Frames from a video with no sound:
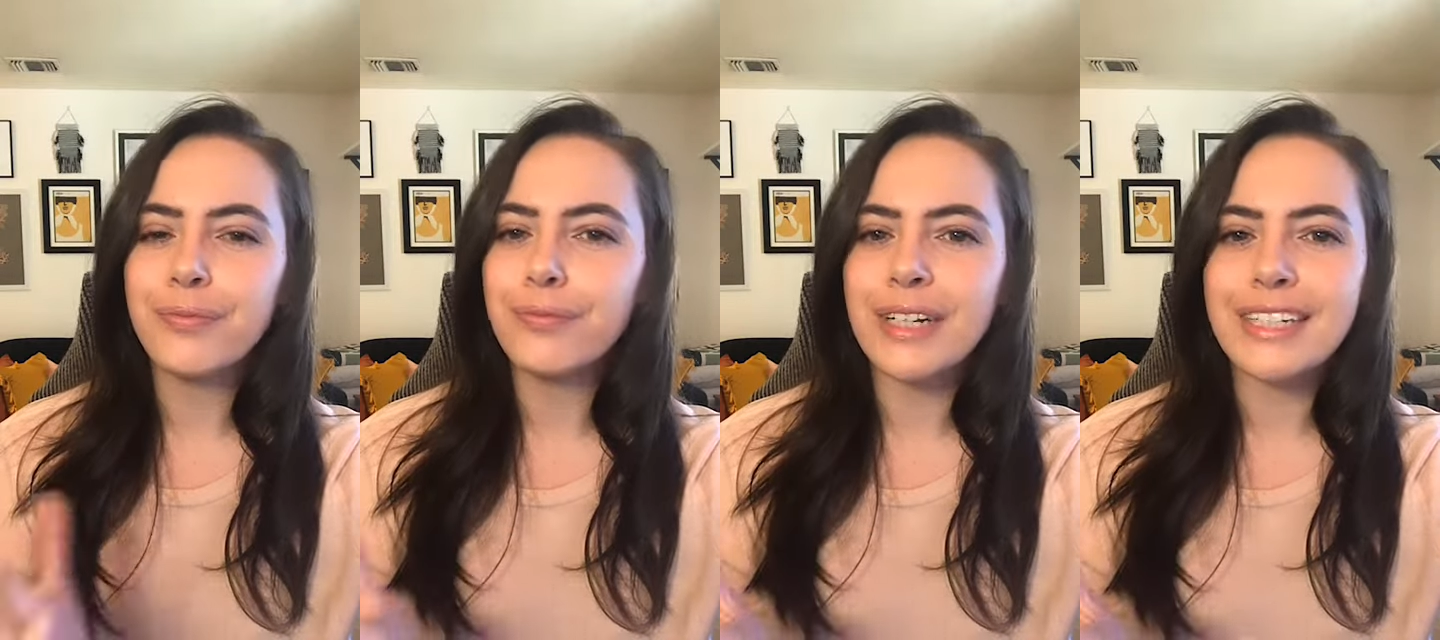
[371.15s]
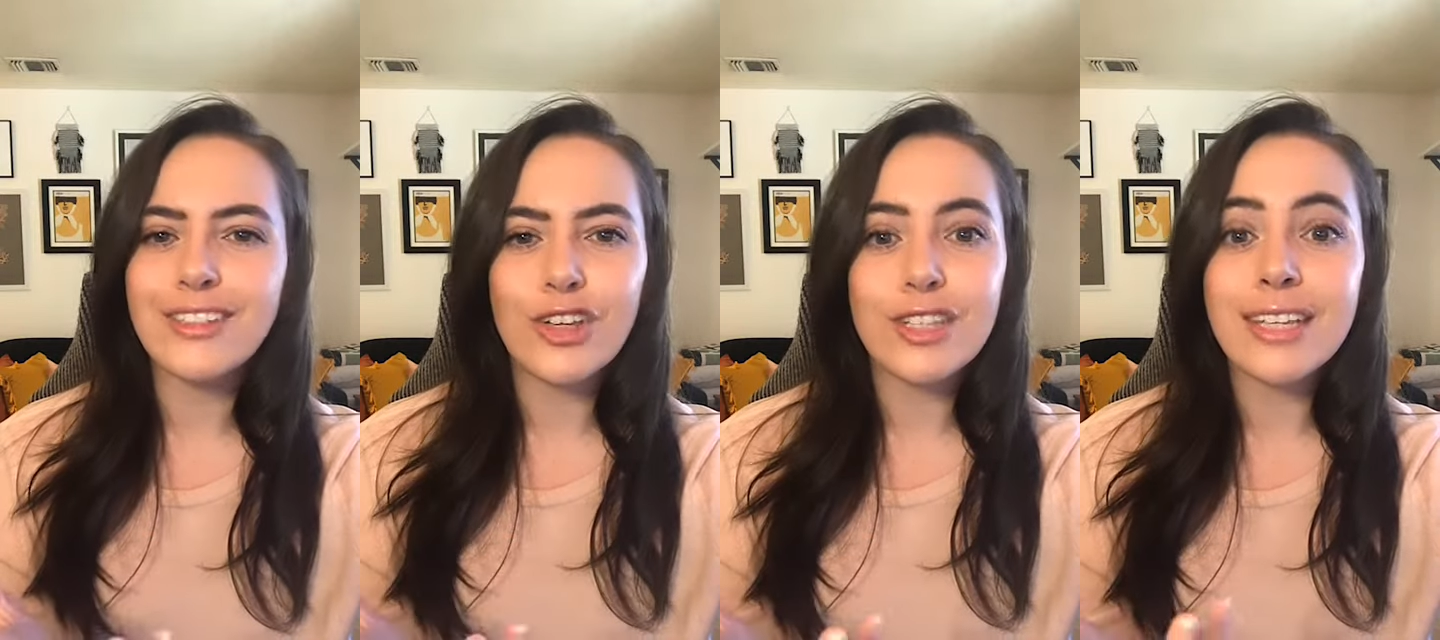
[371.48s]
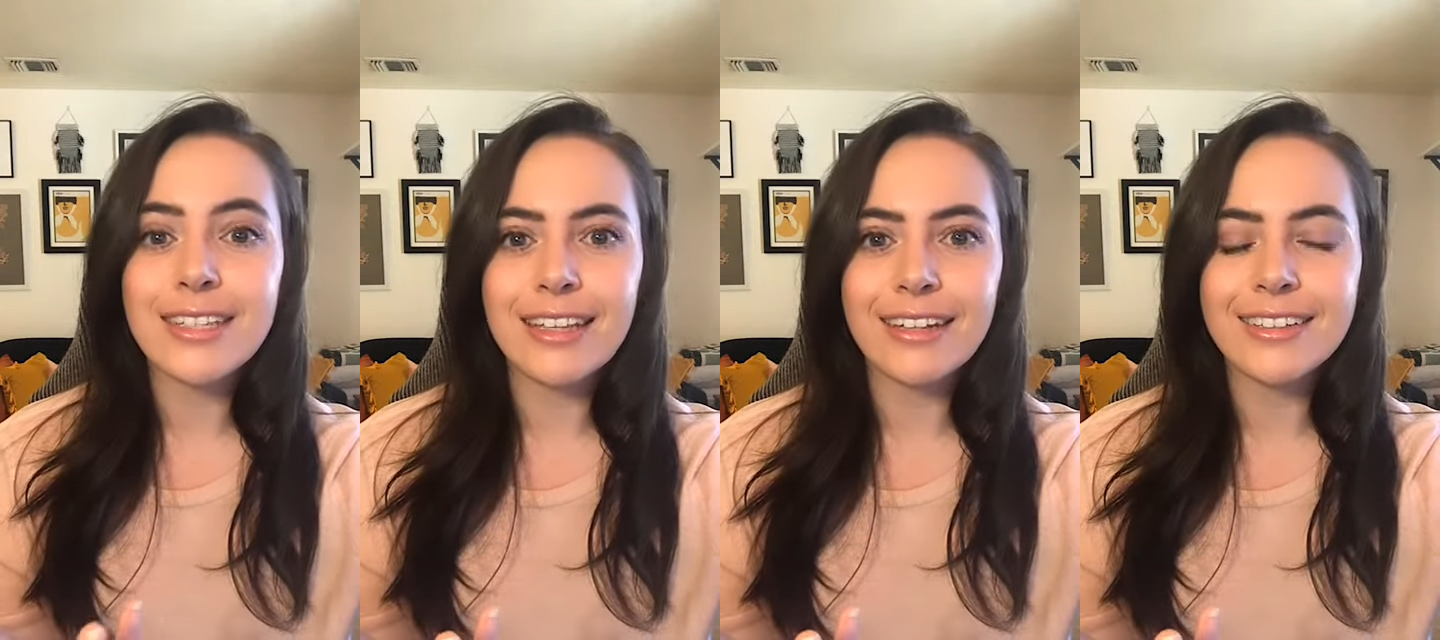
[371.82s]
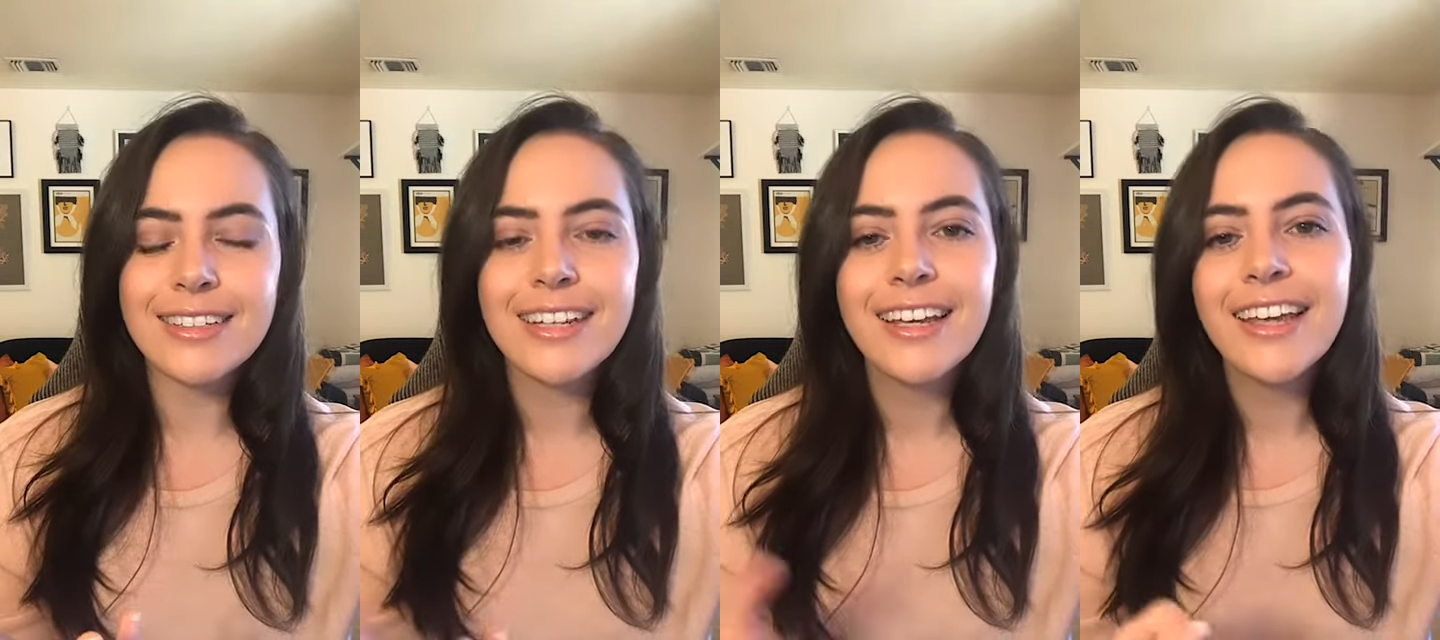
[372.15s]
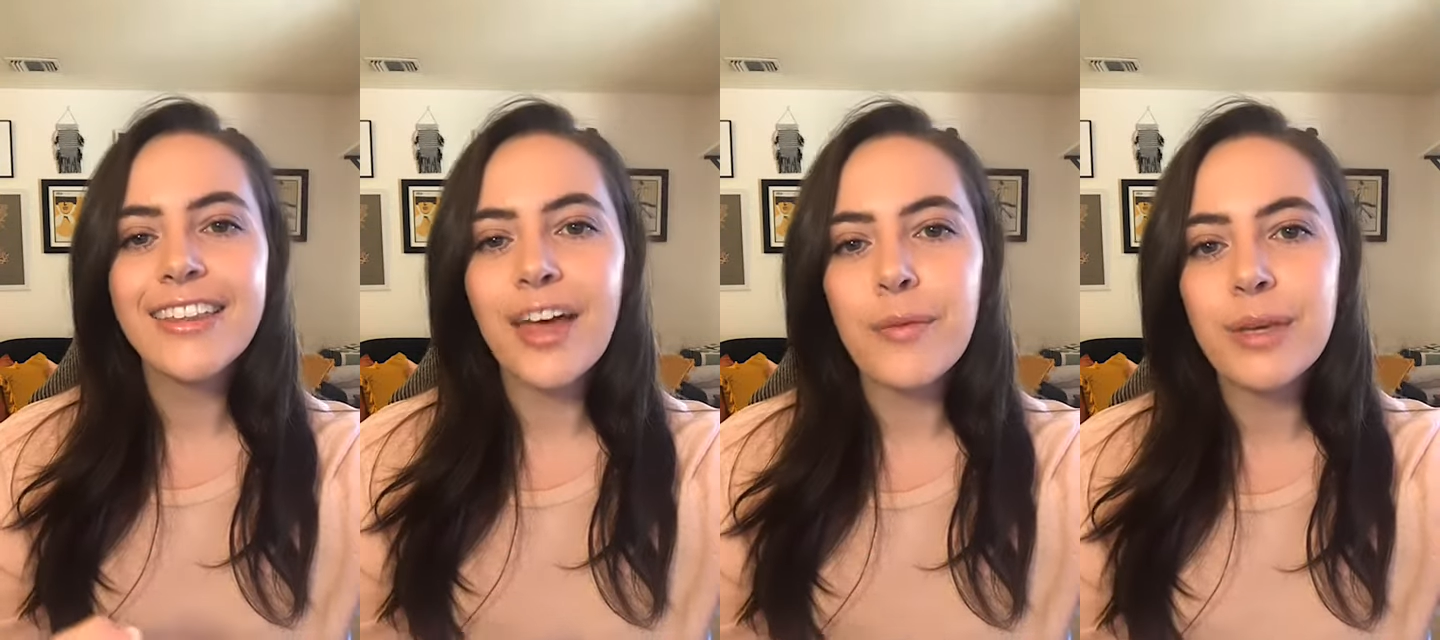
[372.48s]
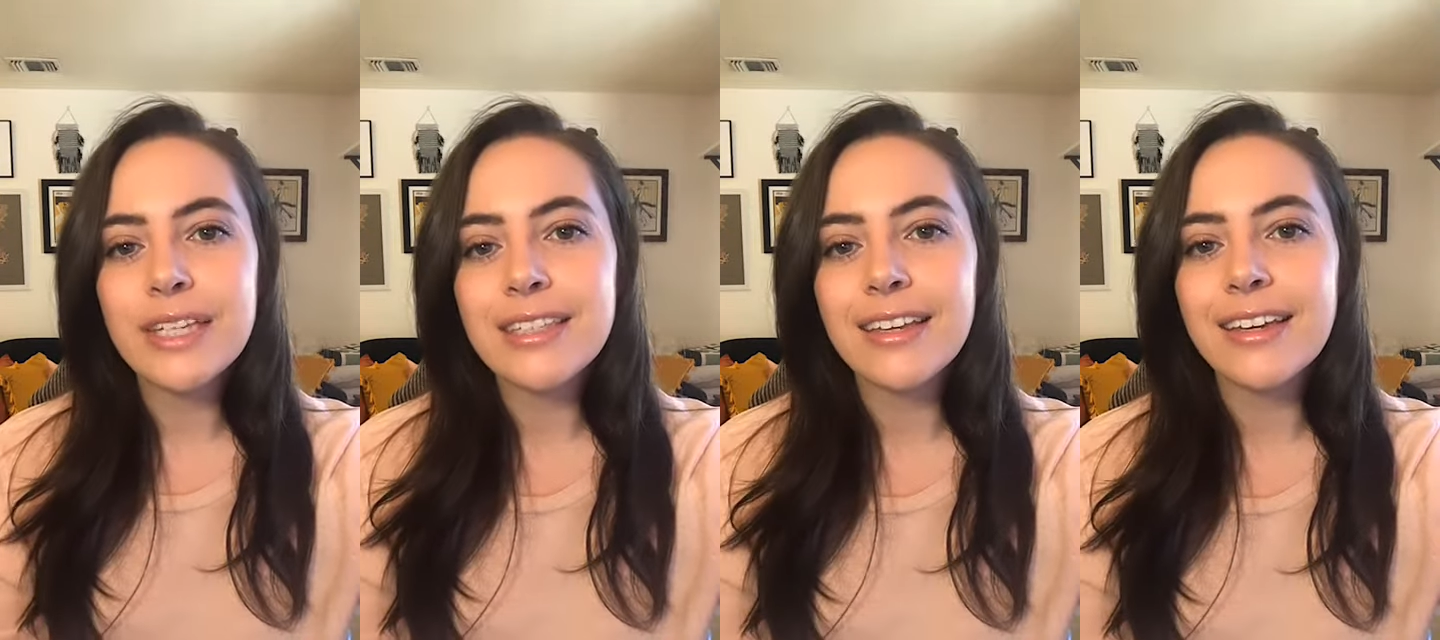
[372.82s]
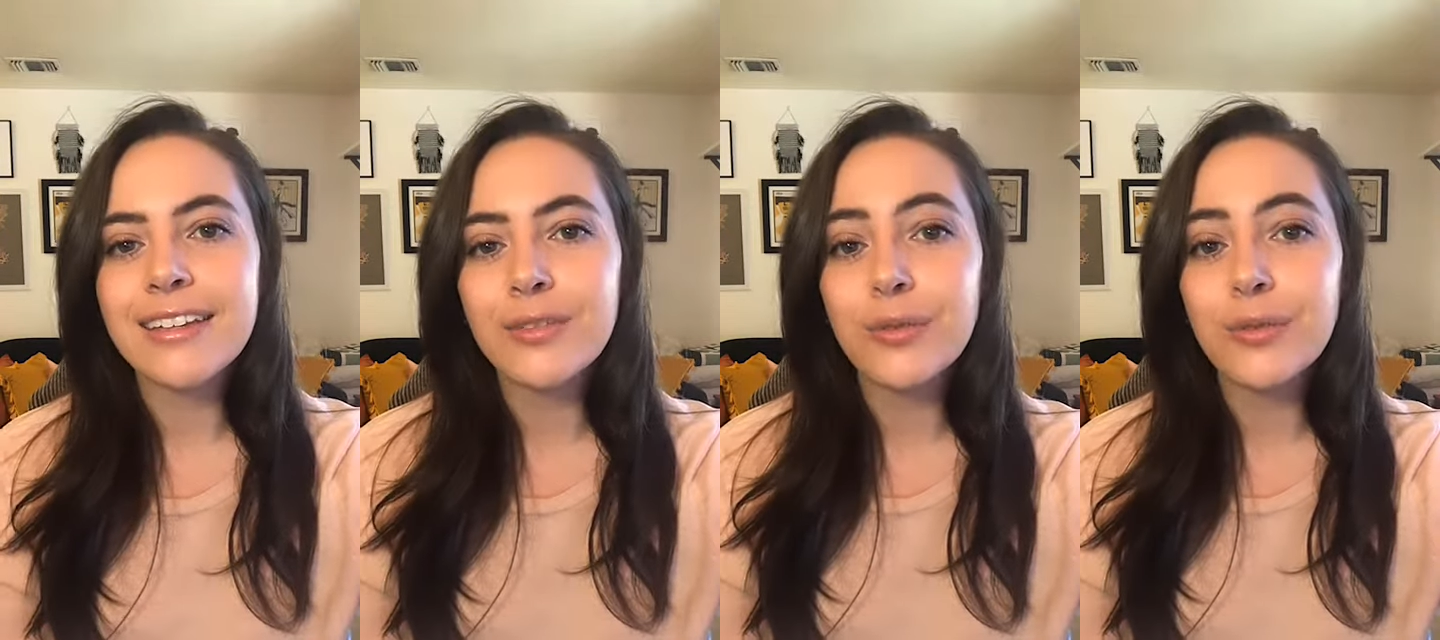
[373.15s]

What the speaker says: but it just isn't, that makes it